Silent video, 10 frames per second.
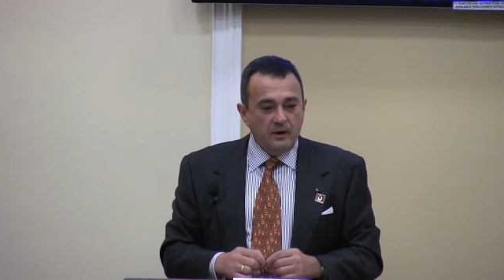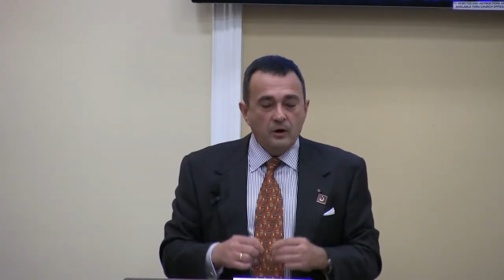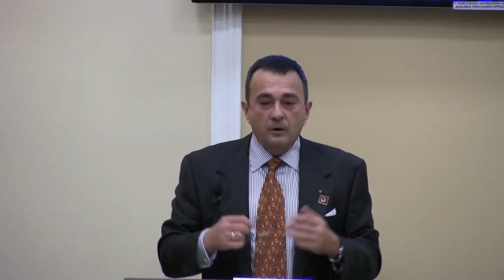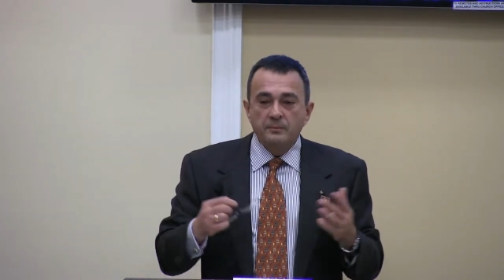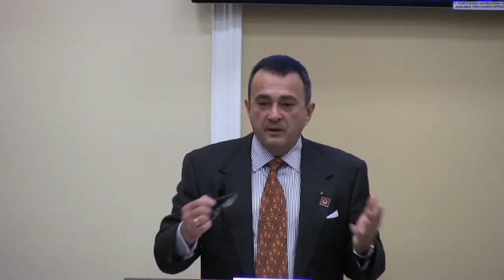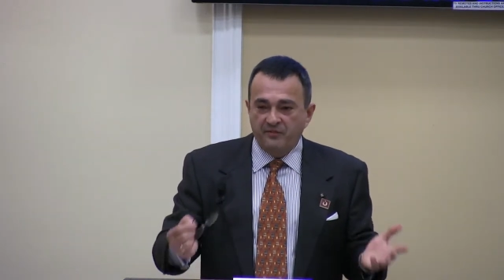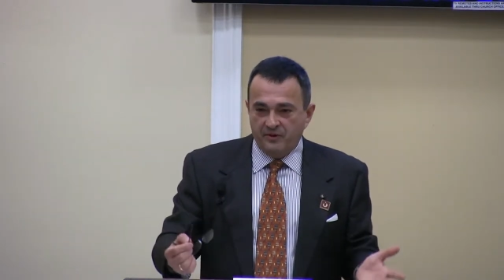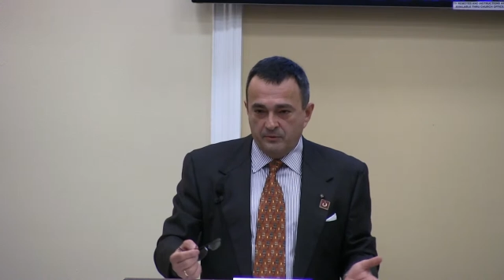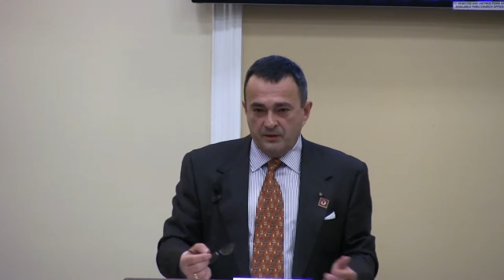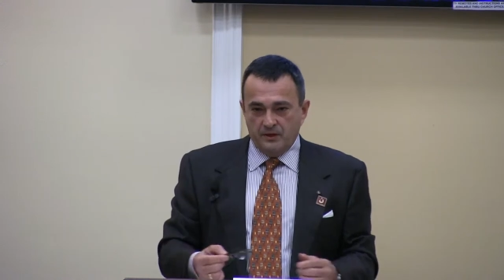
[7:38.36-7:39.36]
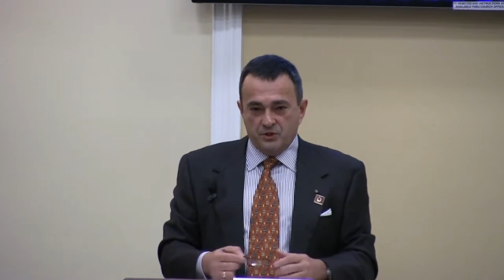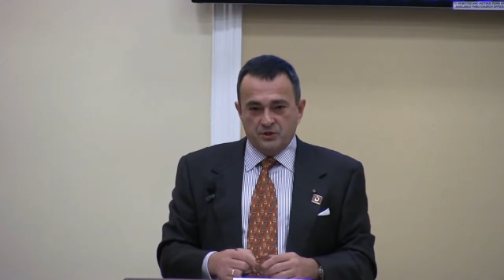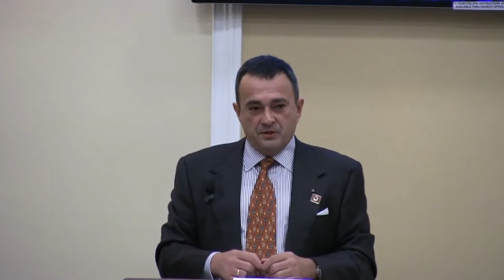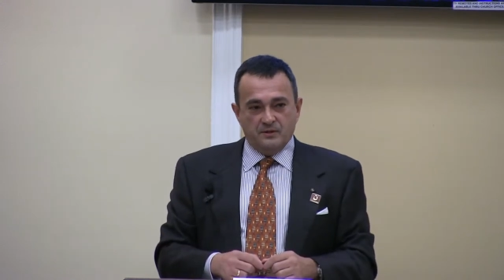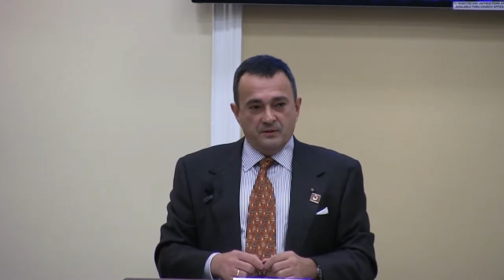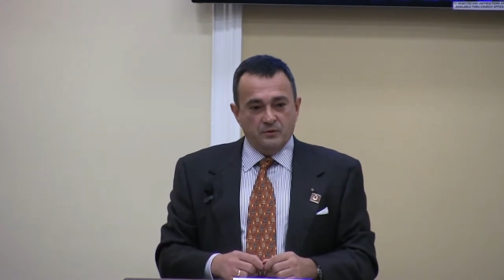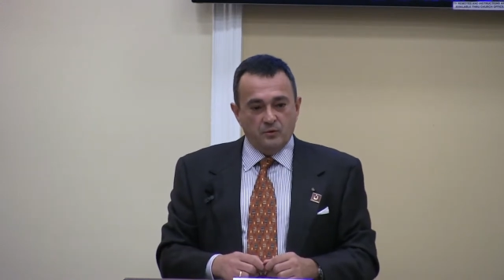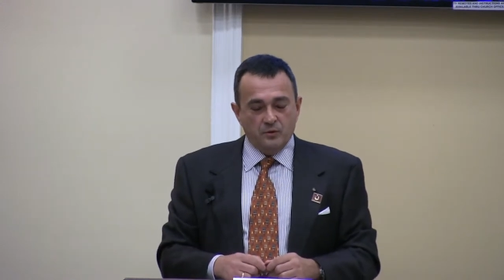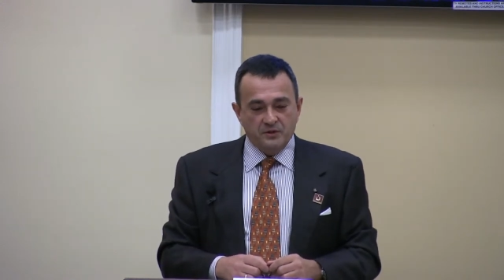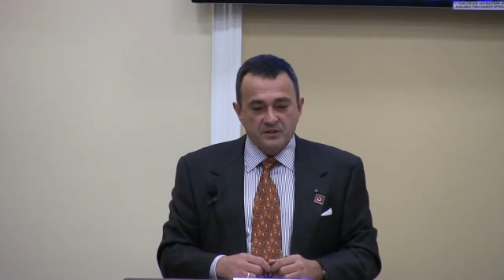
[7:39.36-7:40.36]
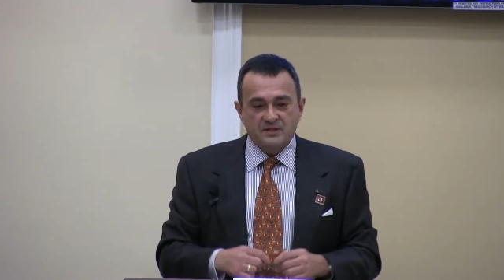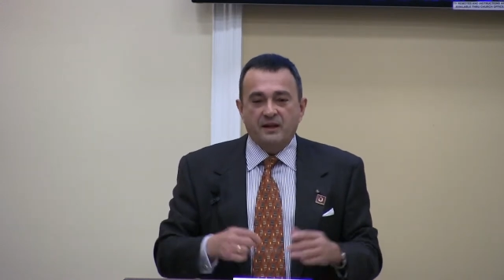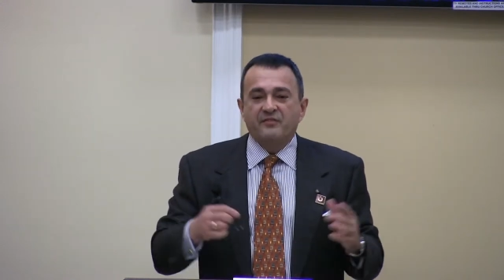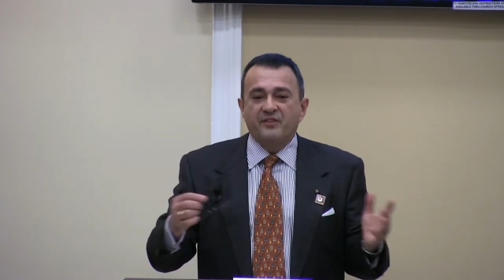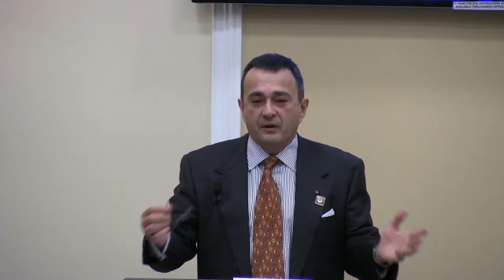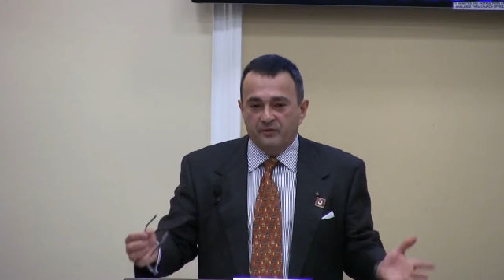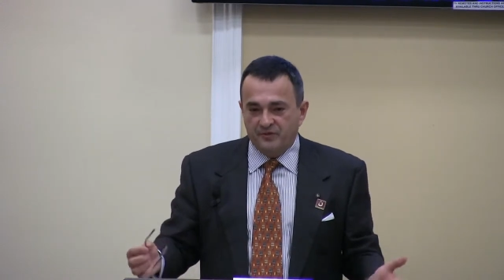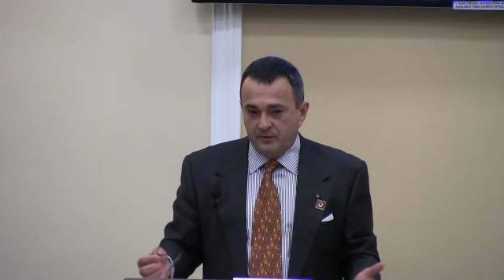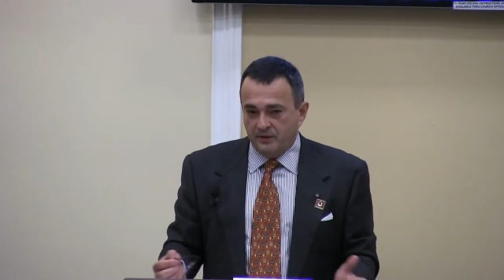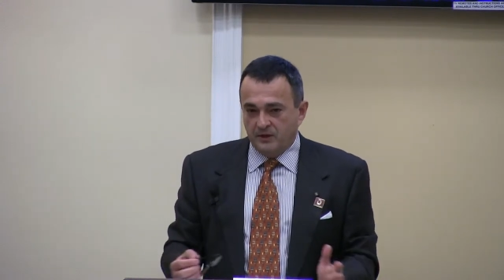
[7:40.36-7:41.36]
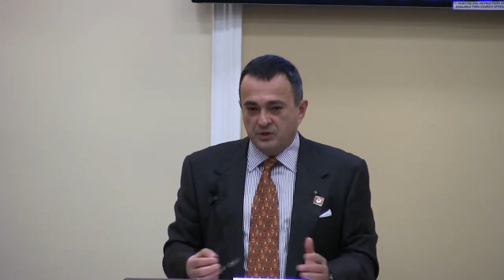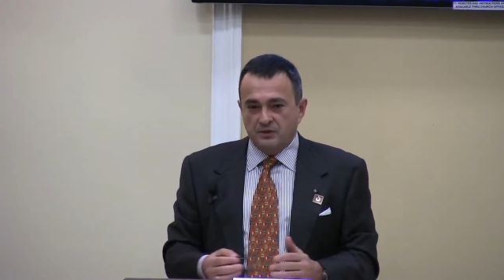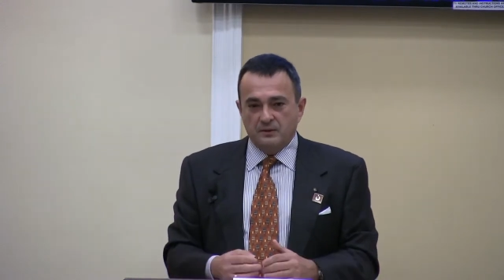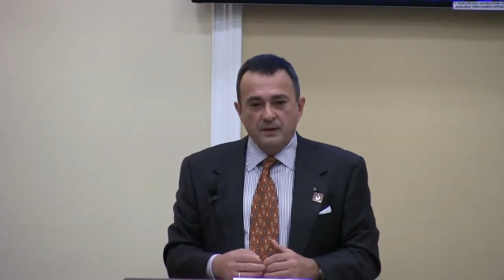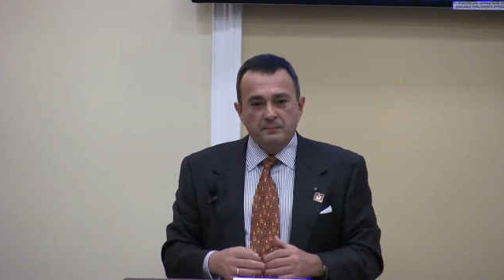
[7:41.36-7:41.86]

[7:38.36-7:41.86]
Harmony Foundation or the Sapphire Foundation.